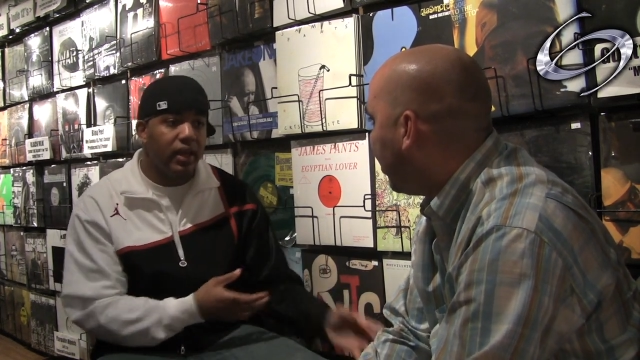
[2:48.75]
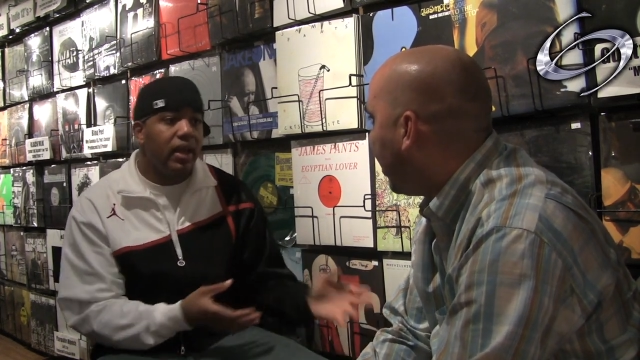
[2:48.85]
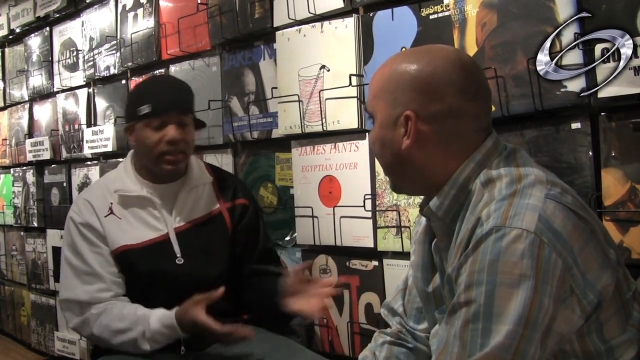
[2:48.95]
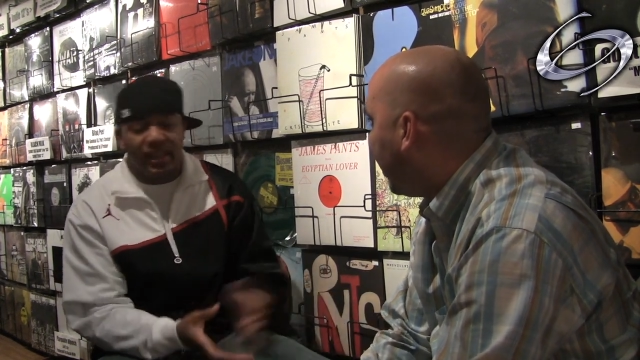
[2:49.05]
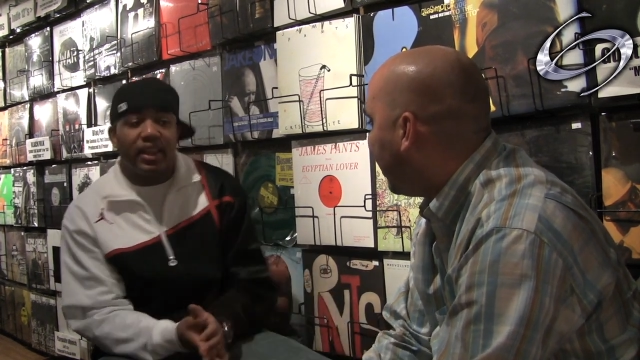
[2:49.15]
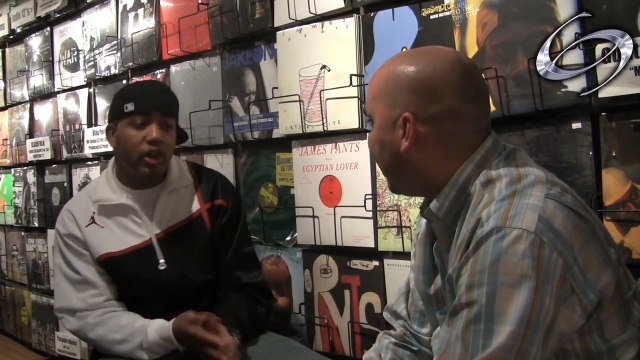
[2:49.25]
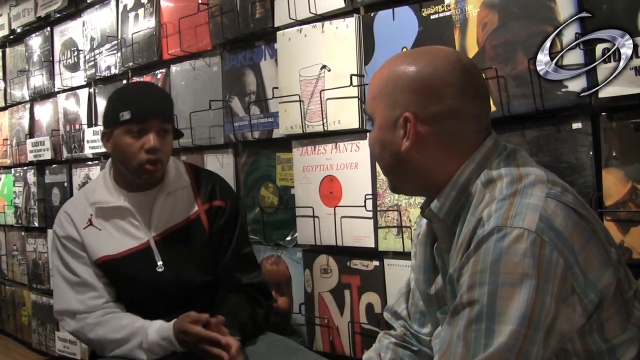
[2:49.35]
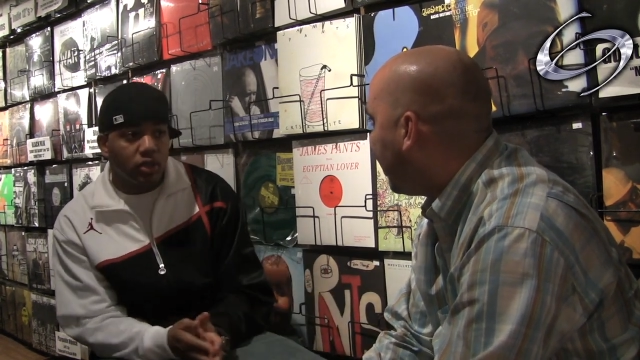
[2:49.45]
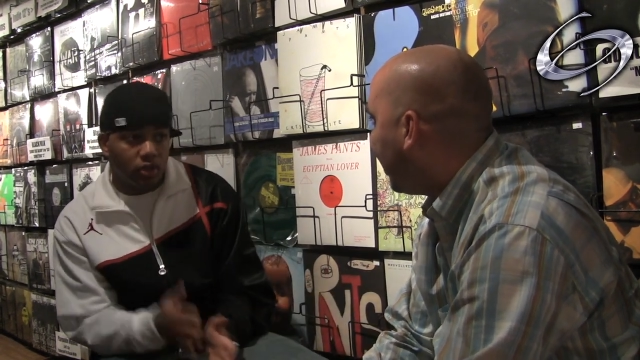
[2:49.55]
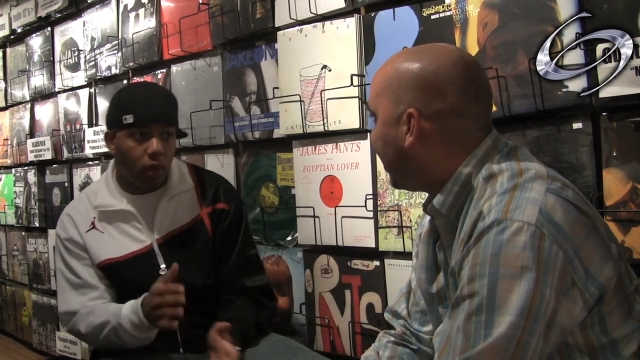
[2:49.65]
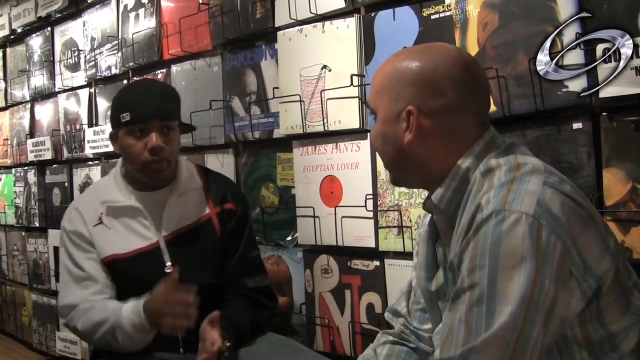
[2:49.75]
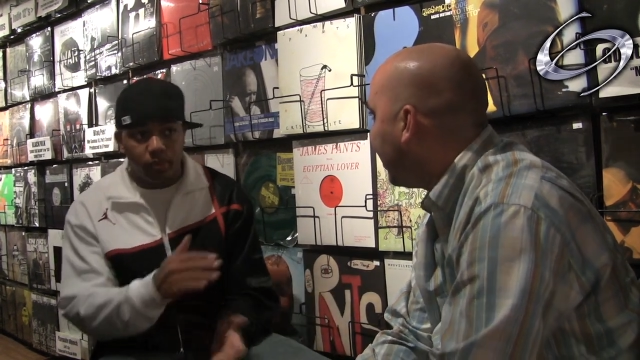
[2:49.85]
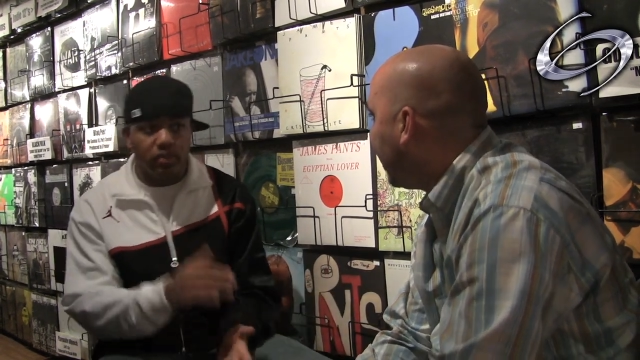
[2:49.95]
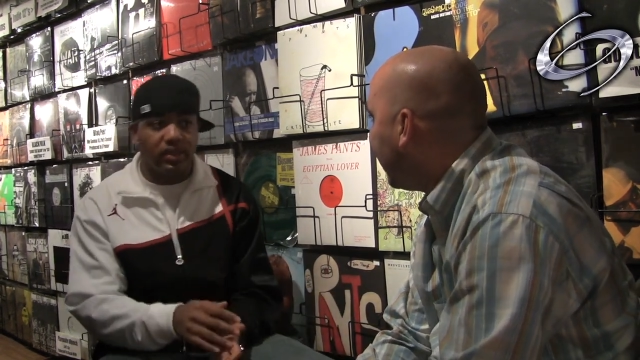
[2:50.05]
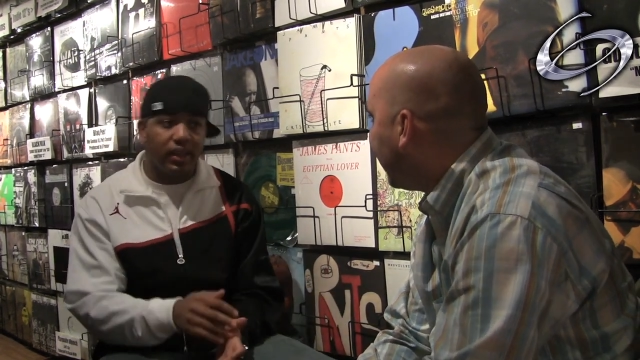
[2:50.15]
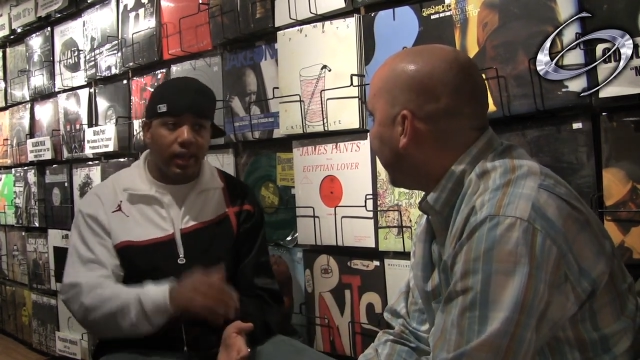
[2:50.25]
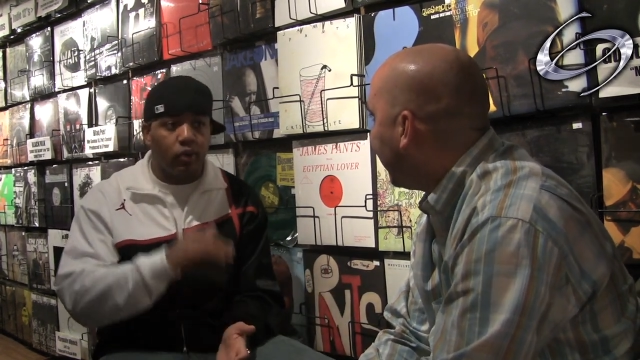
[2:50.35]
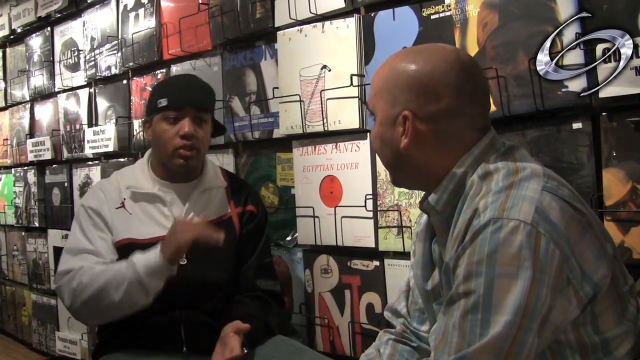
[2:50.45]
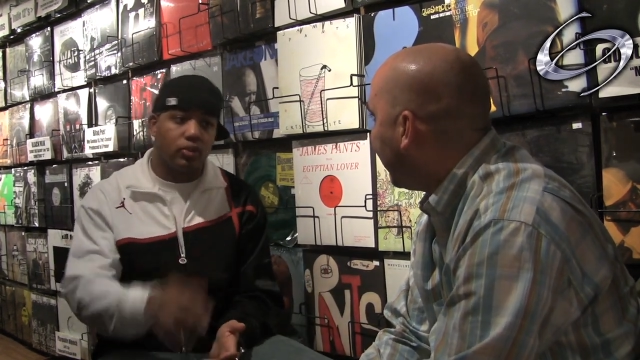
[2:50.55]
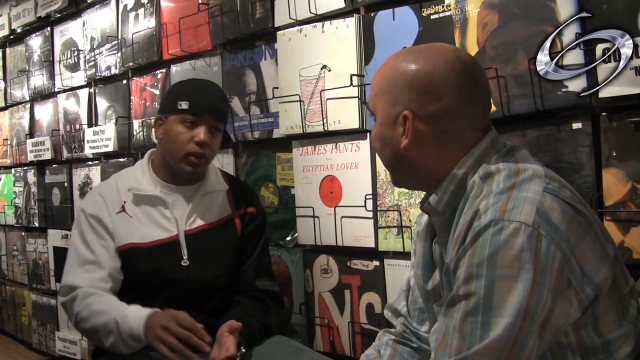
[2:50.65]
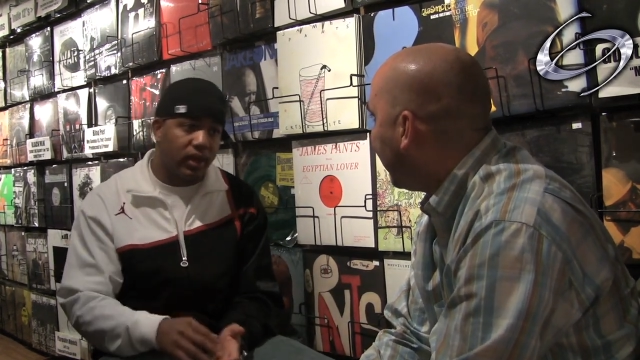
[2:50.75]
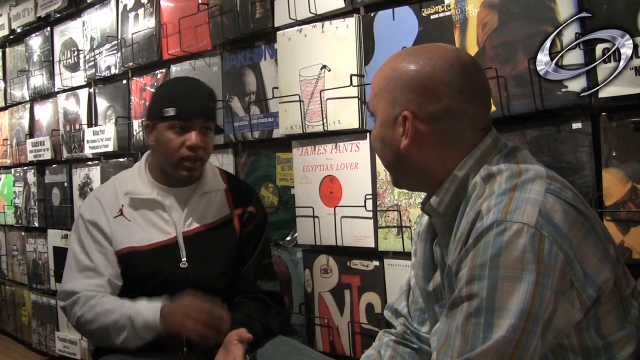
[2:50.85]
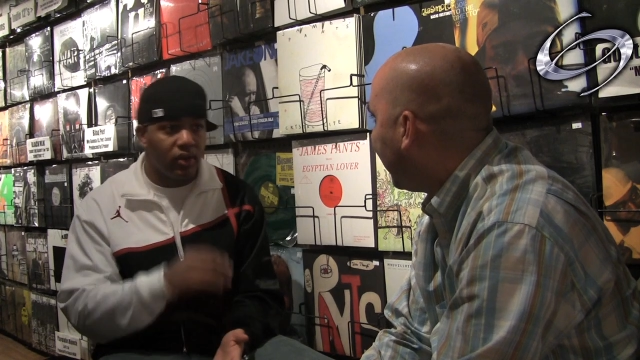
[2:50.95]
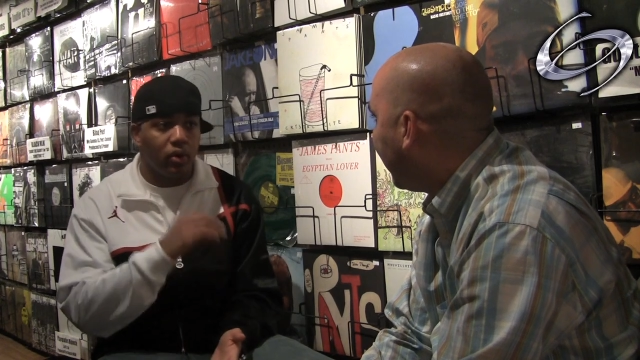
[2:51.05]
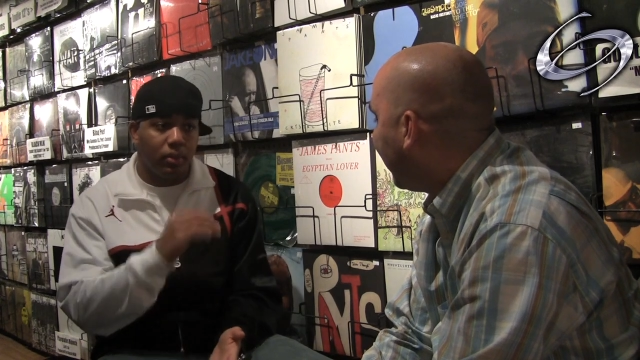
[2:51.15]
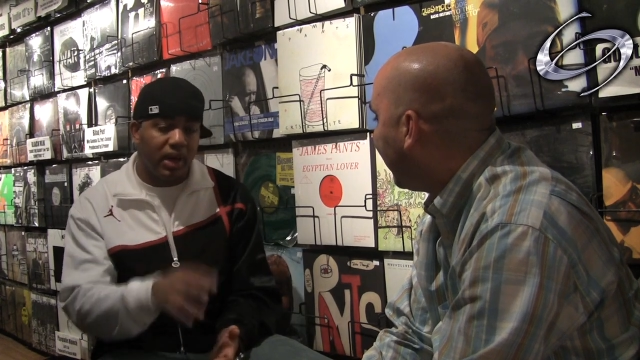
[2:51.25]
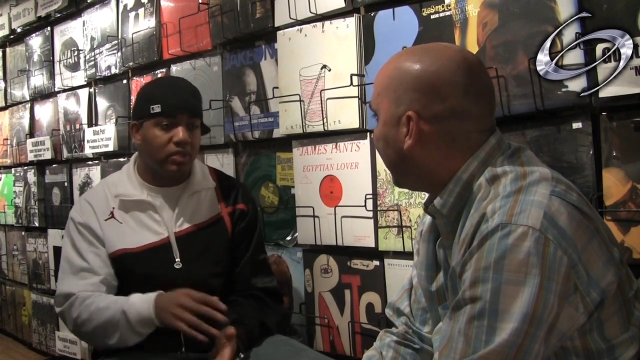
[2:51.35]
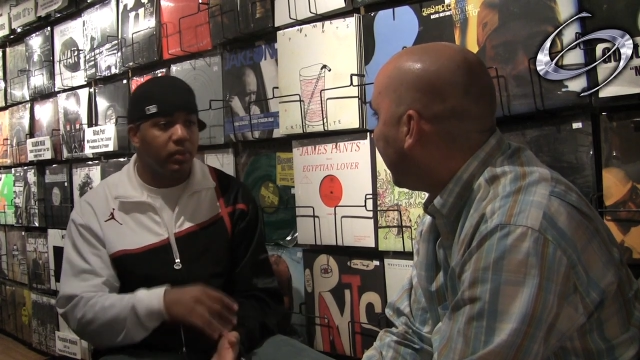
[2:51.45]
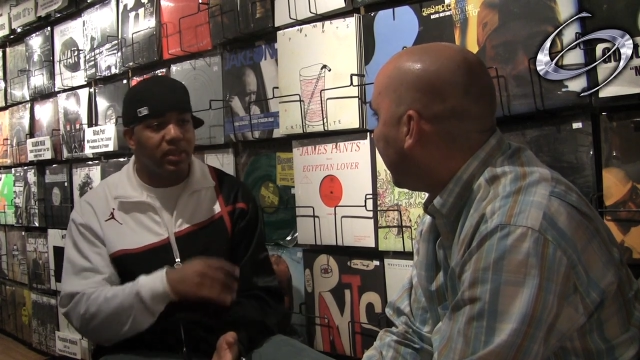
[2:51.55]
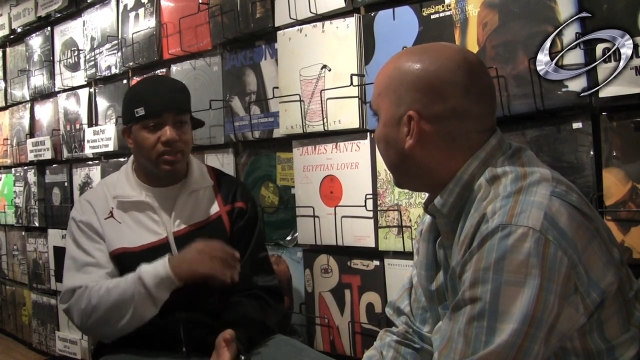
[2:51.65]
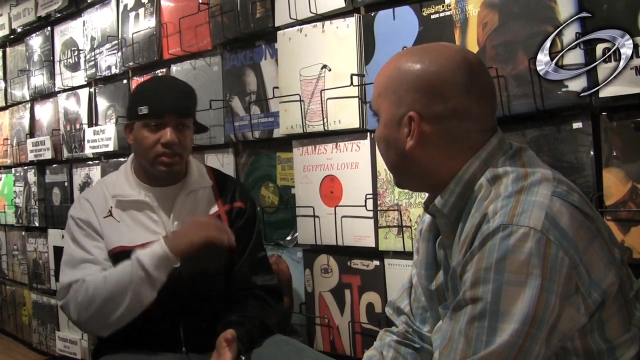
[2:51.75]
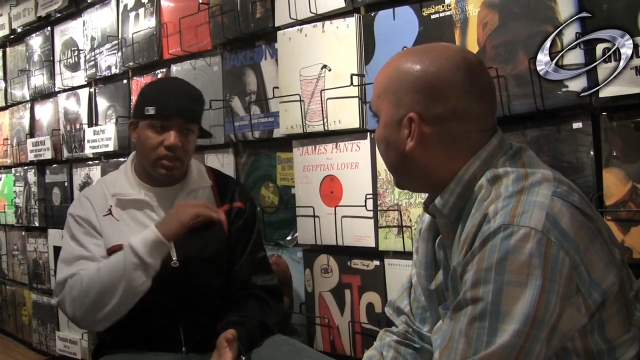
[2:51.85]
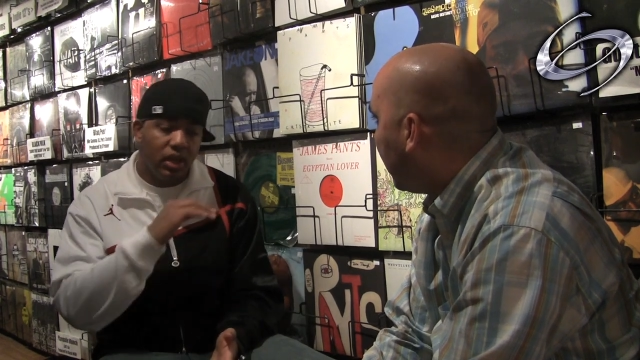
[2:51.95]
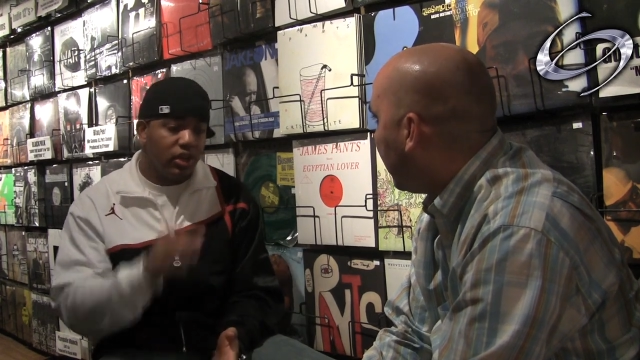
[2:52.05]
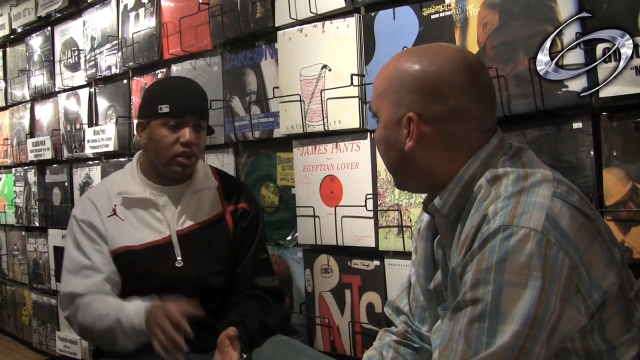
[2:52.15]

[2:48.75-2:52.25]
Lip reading: Because I literally saw people say that on Twitter and on MySpace and